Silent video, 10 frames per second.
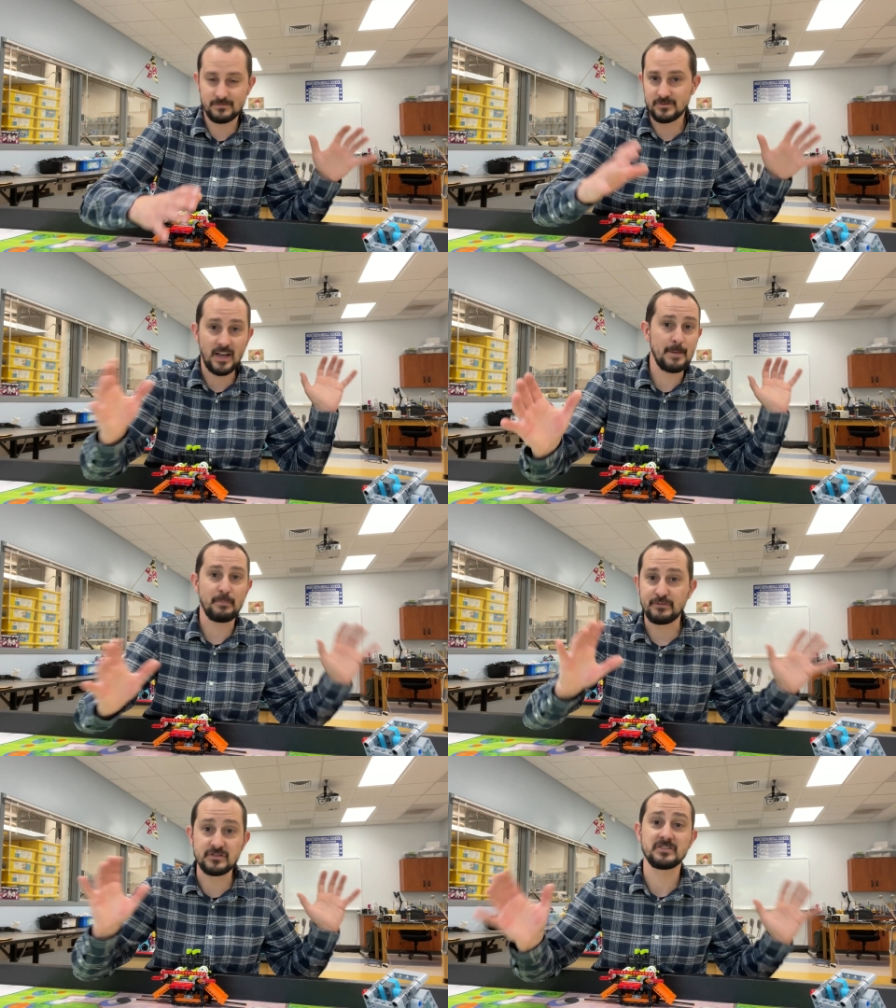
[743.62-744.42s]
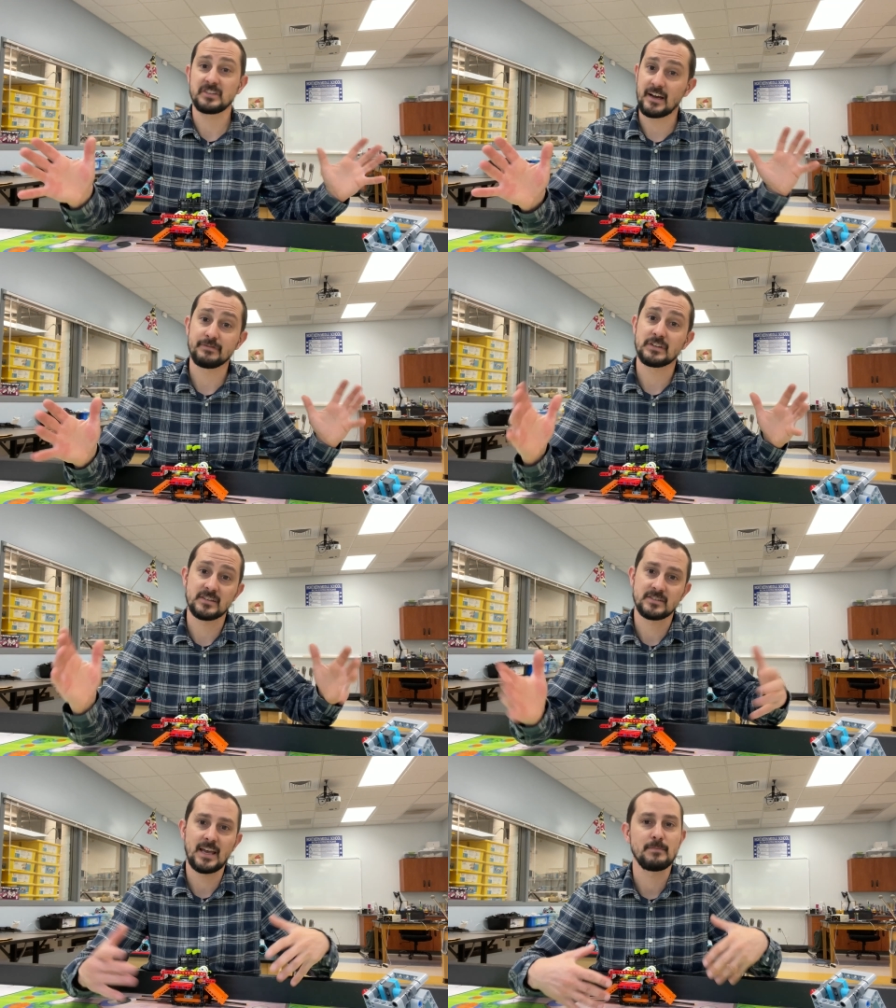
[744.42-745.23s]
type of stuff in
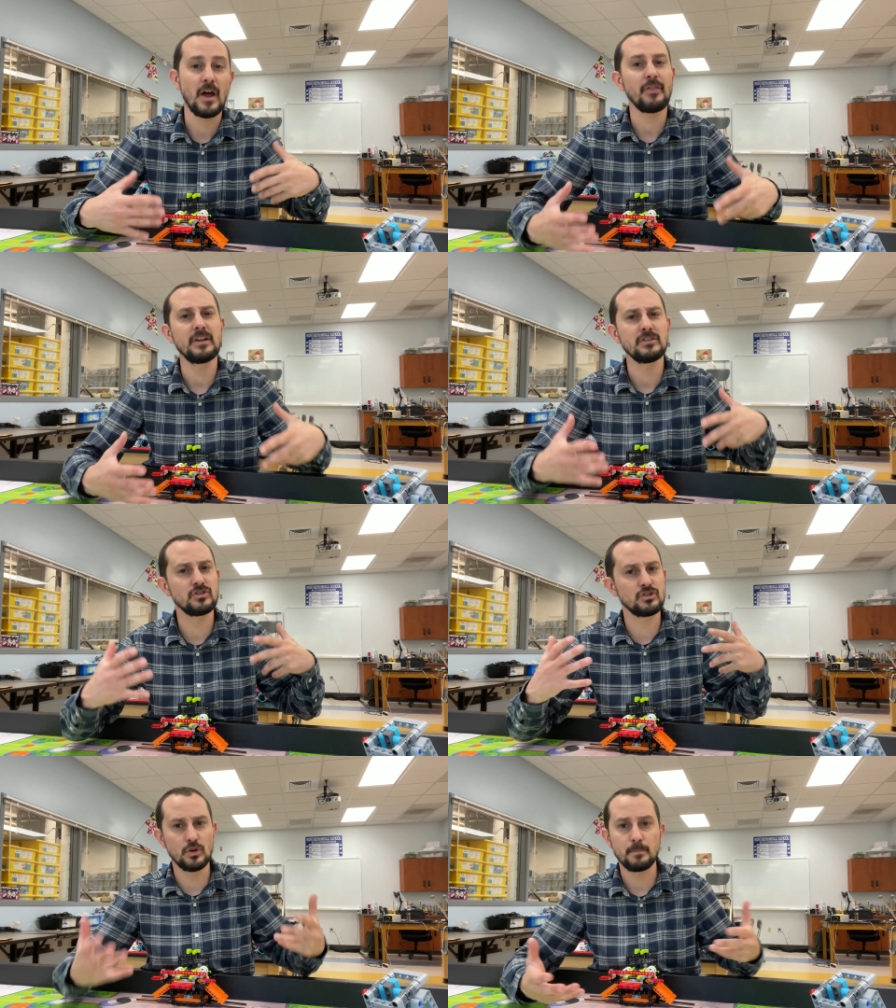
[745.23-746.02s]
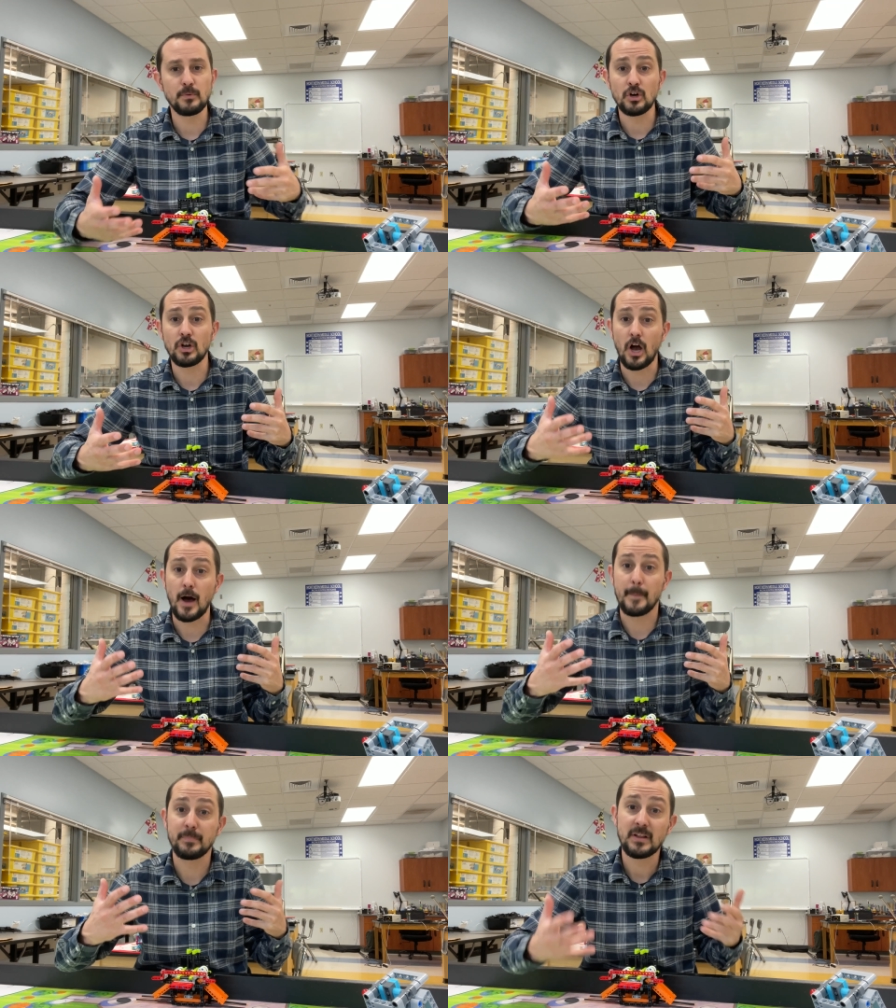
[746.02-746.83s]
this game. Nothing super
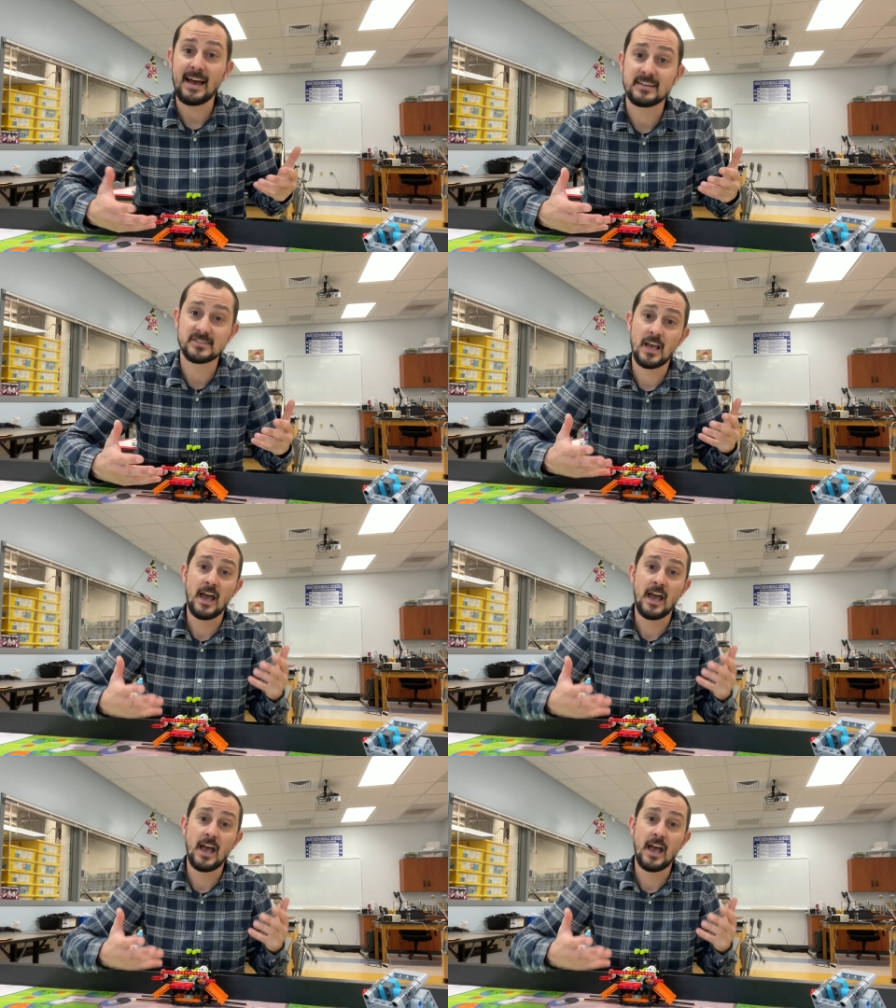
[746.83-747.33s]
complex.